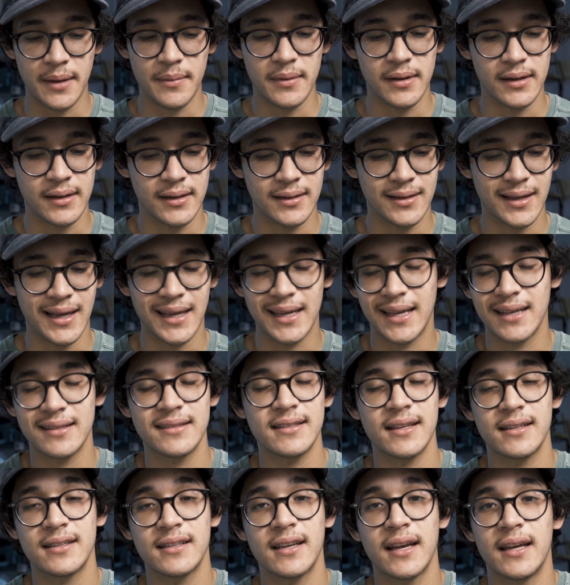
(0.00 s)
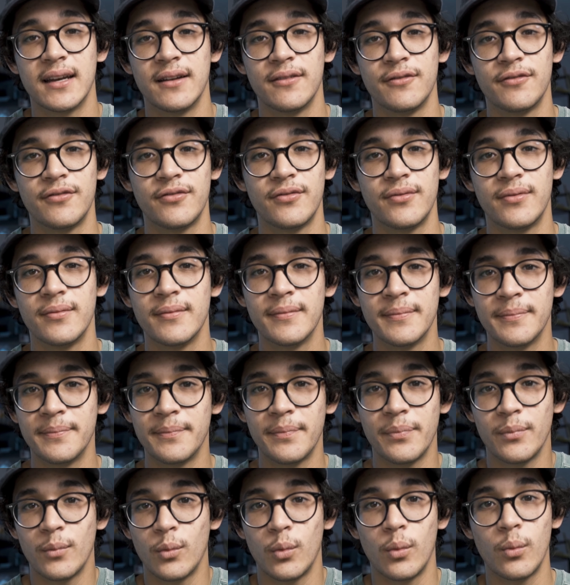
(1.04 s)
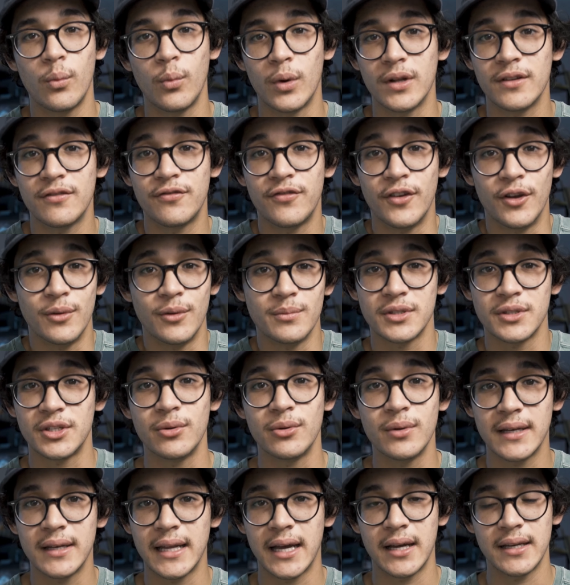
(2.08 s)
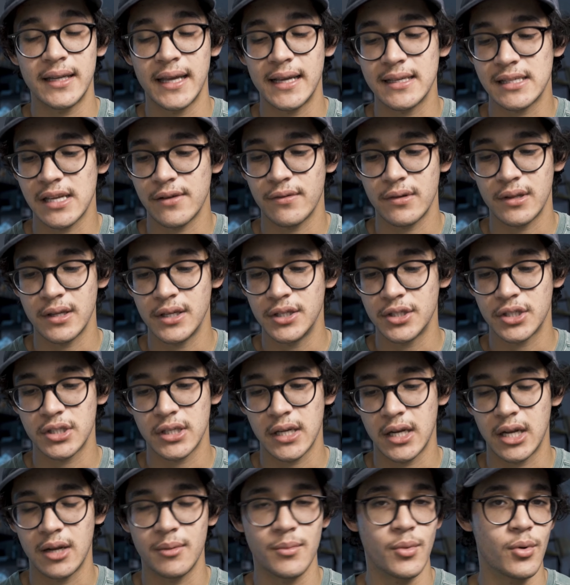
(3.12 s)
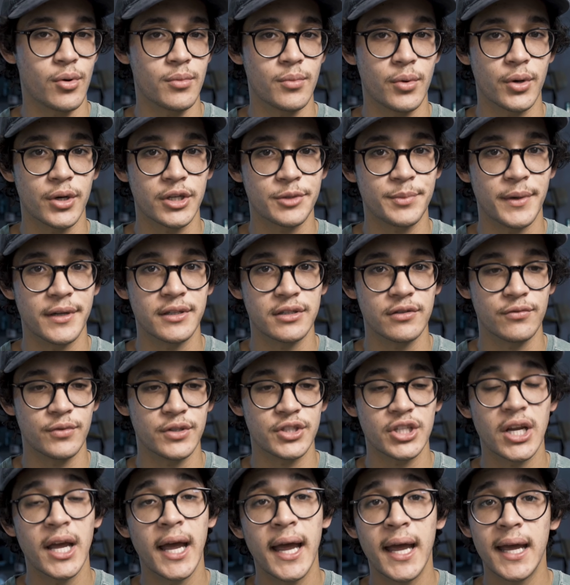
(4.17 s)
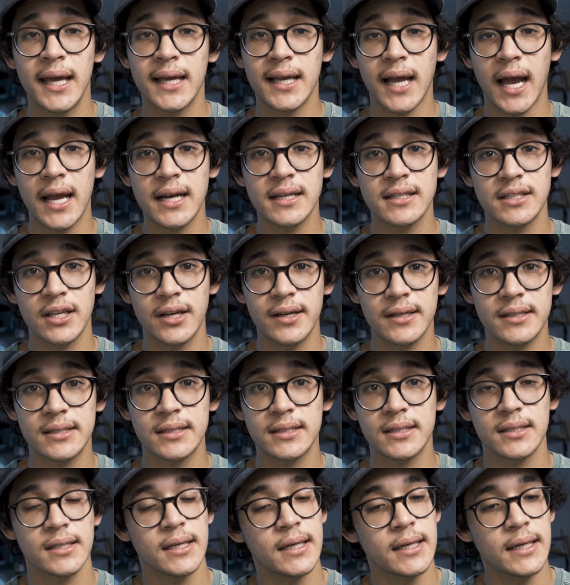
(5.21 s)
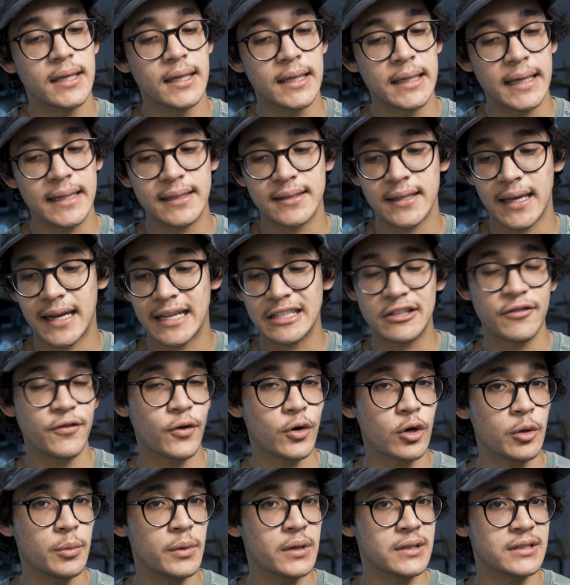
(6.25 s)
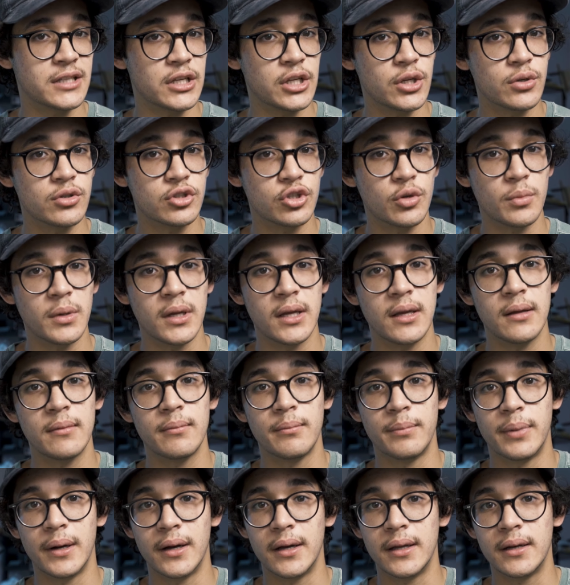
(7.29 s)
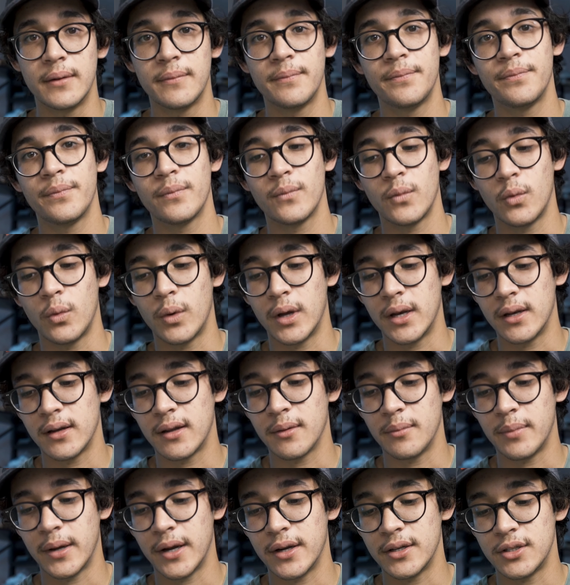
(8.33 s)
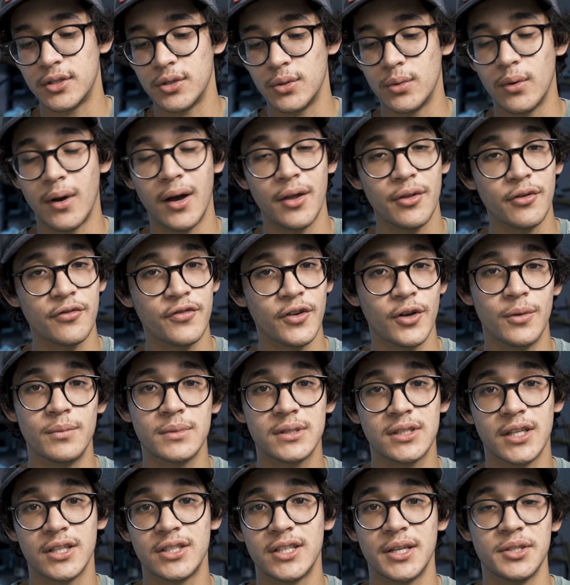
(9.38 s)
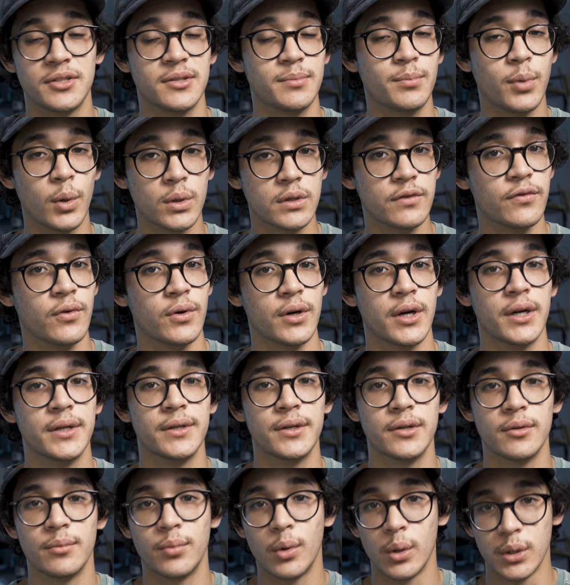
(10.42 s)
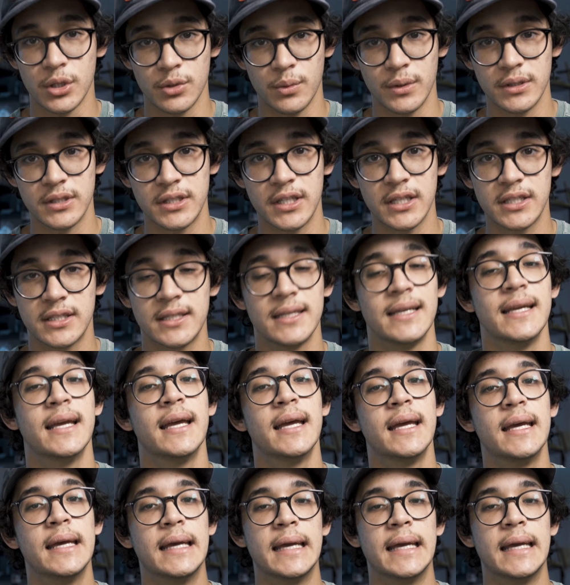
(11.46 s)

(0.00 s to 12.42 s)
I mean, I guess it's kind of what film's doing nowadays. Everything is just getting more and more expensive, which kind of sucks. It's not as affordable as it used to be, but when compared to other films such as Portra 400 or Portra 160,